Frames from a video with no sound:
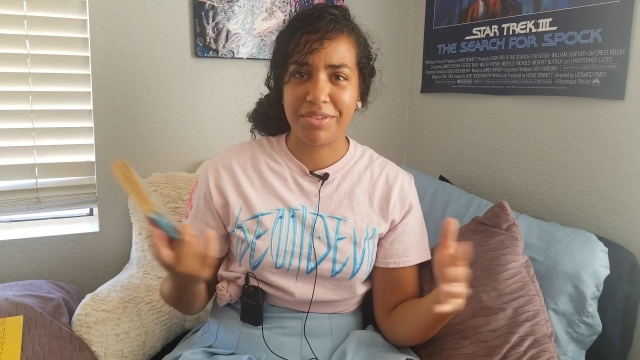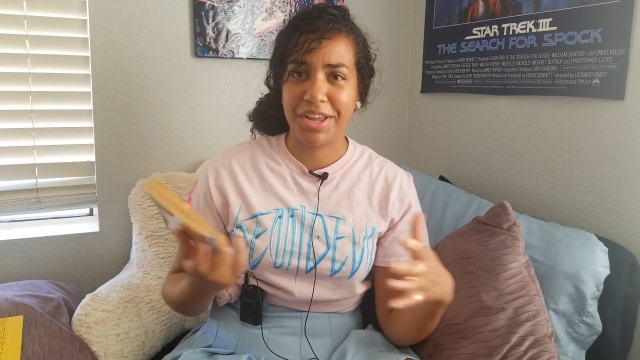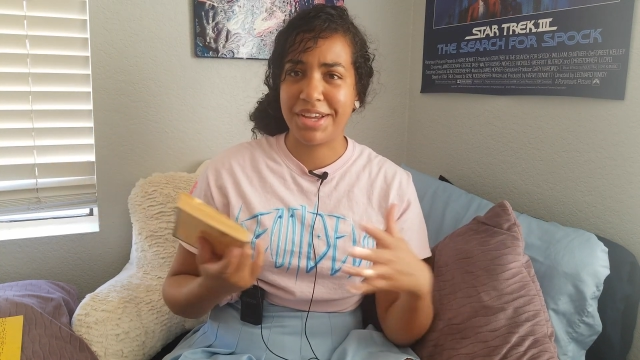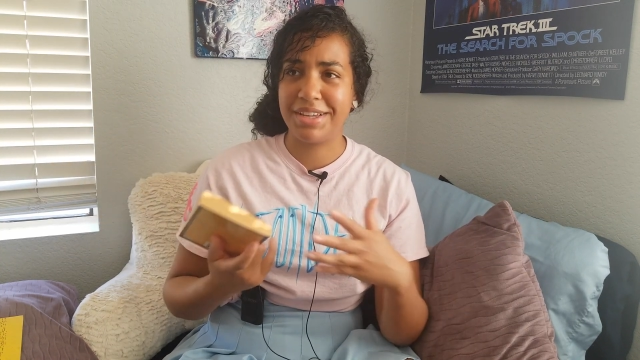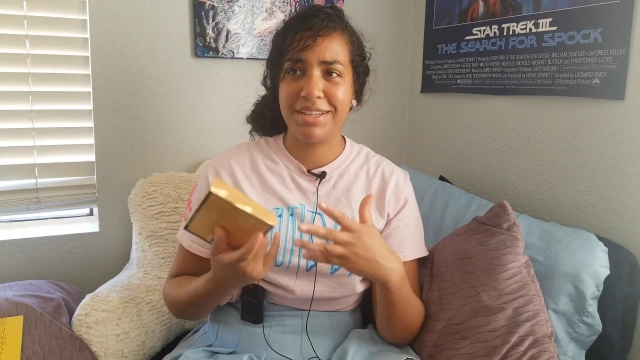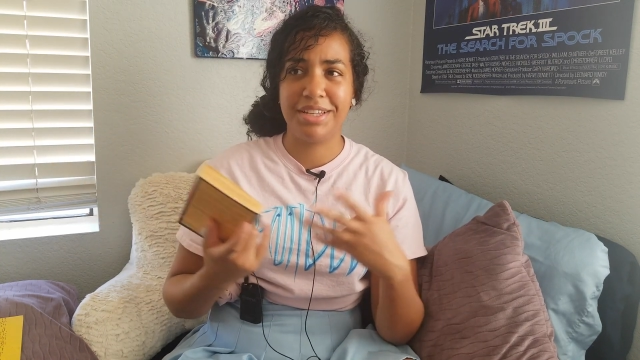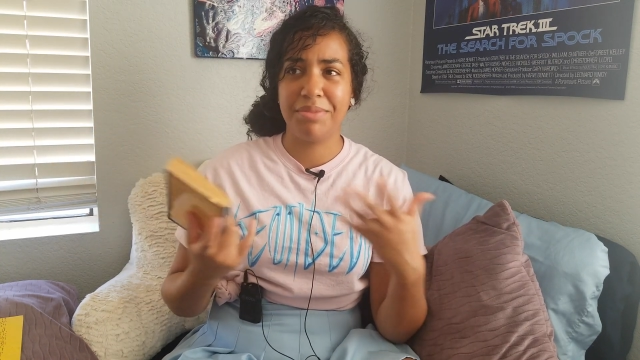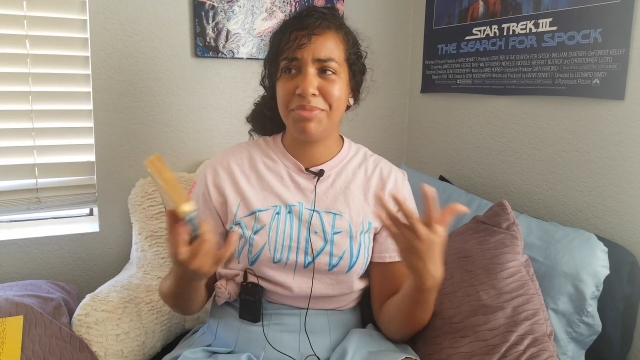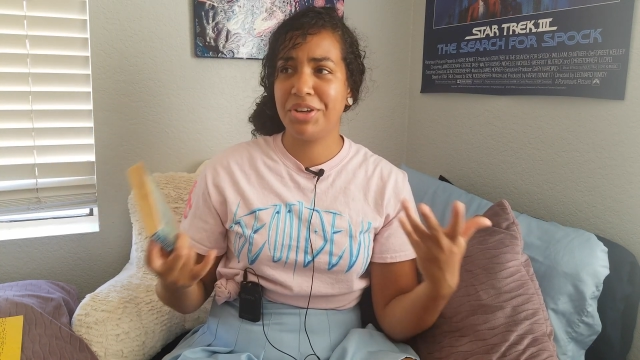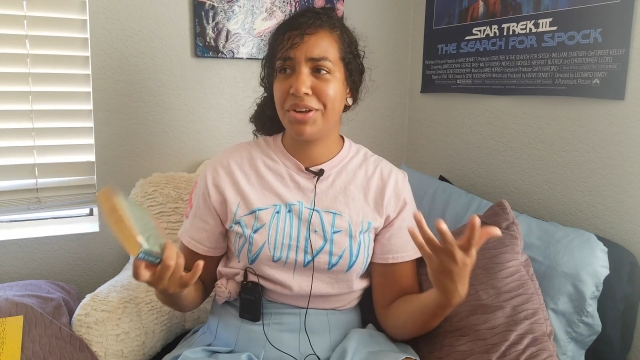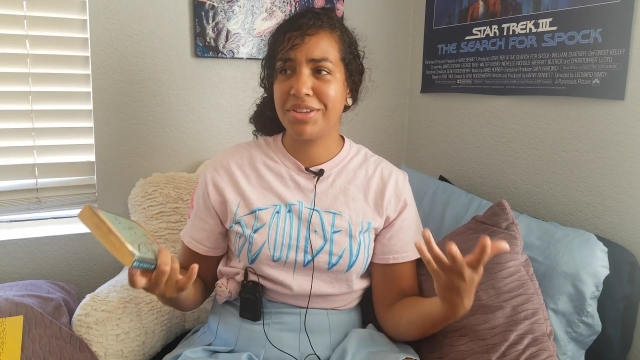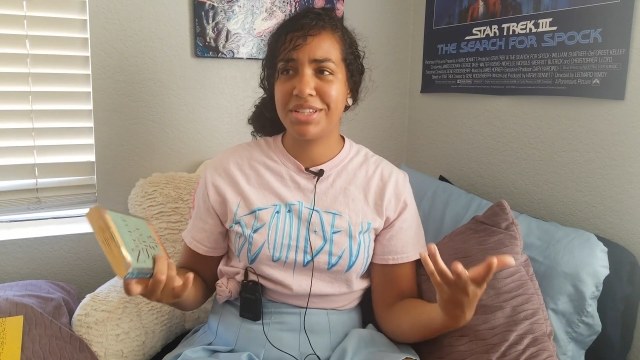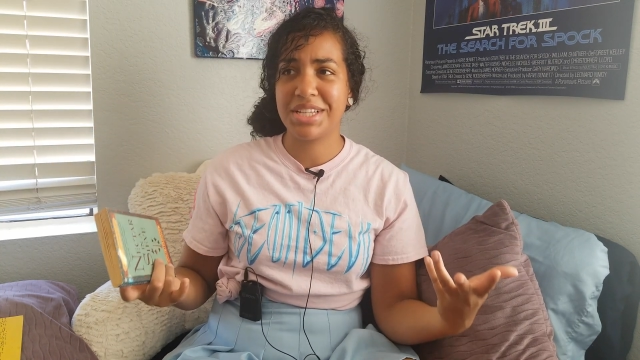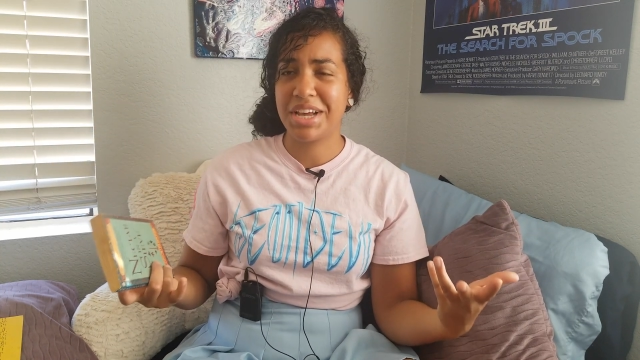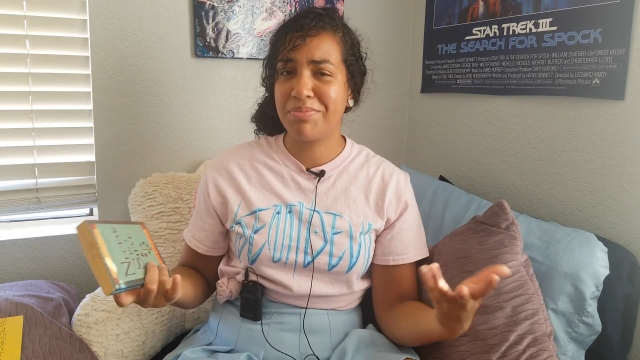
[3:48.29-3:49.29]
Like, give me
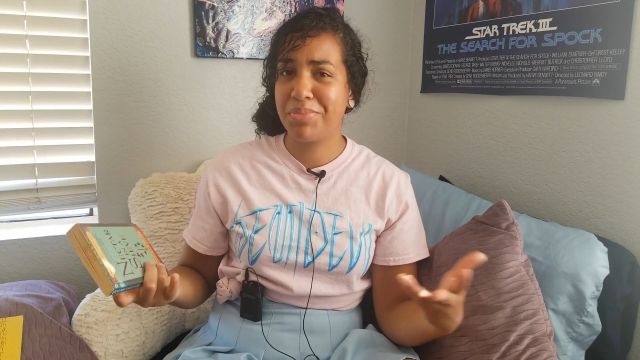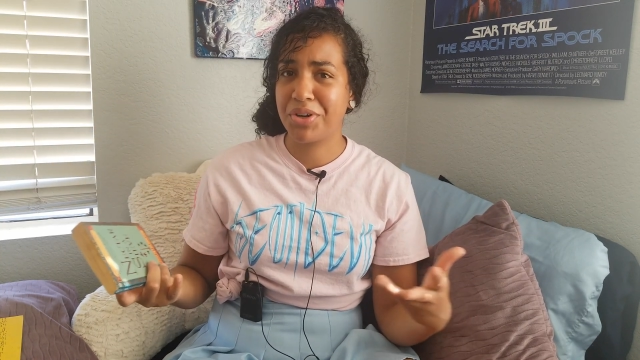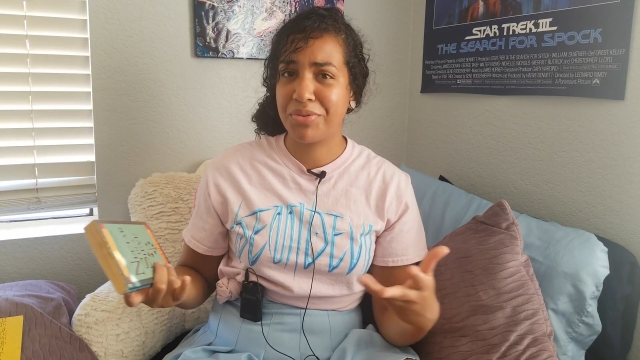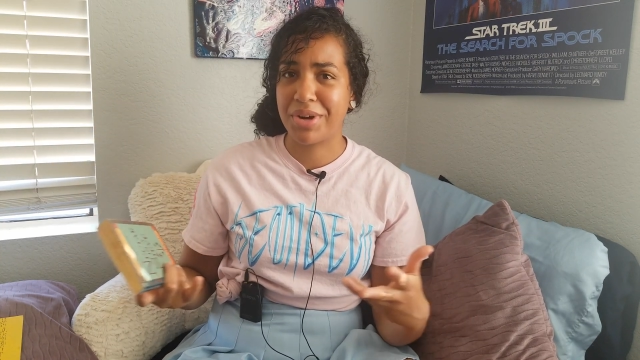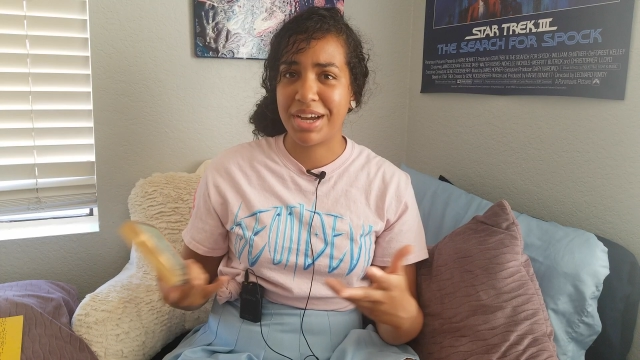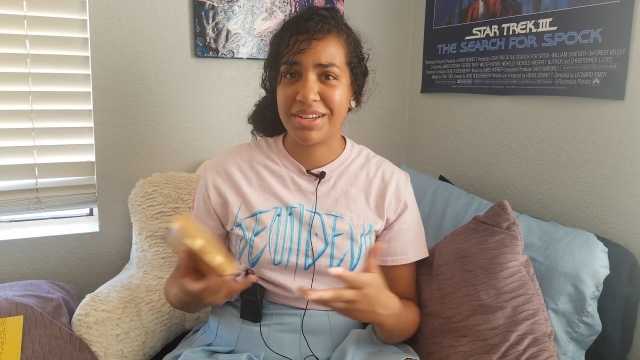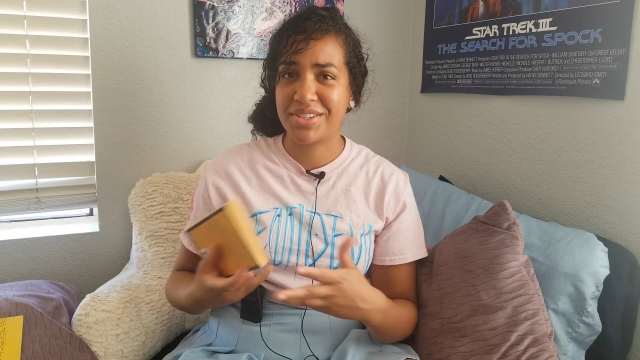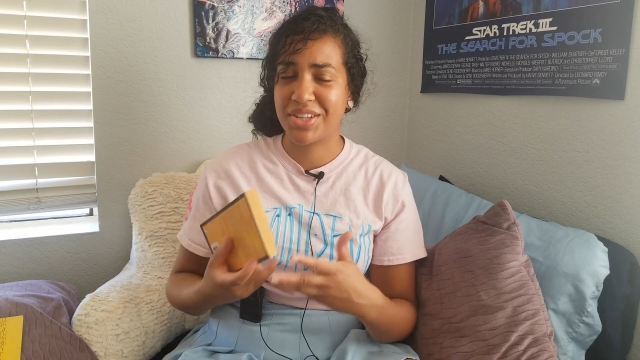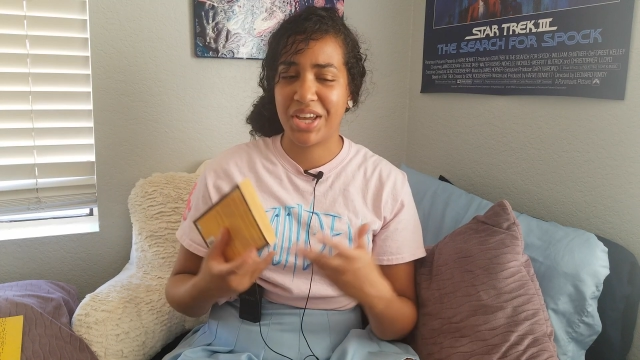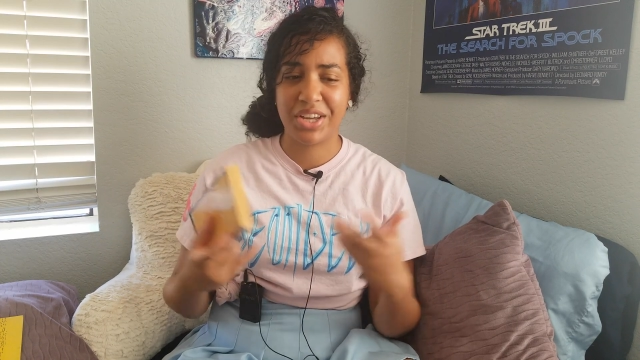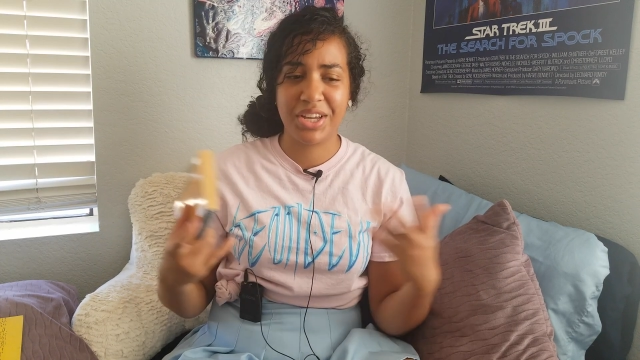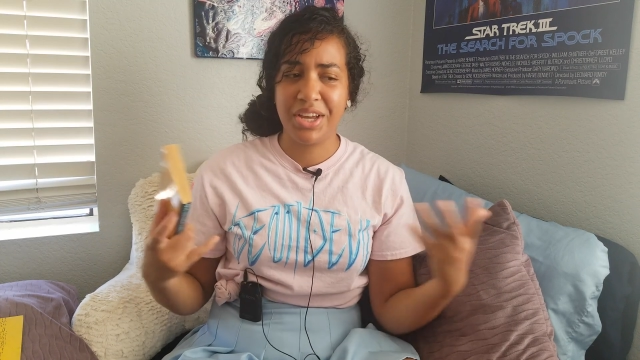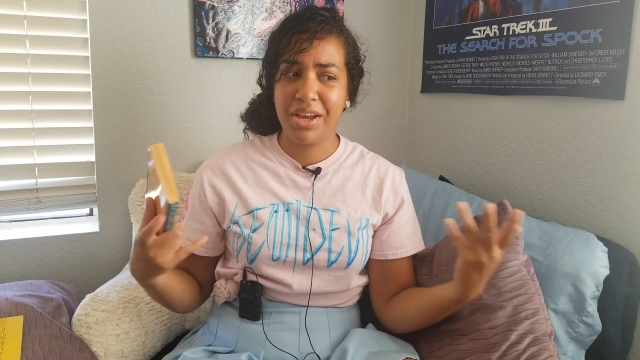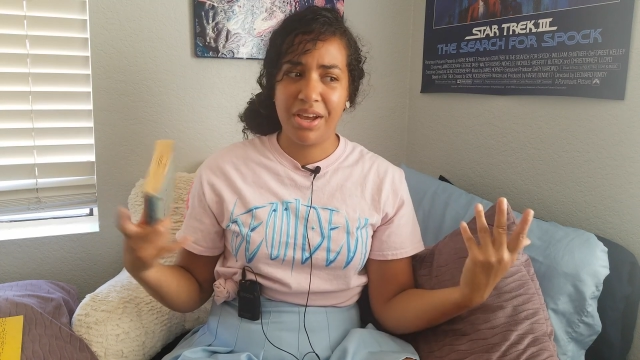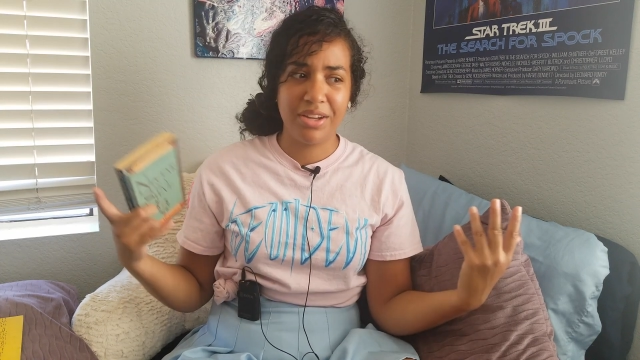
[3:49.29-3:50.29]
all the sad book recs, like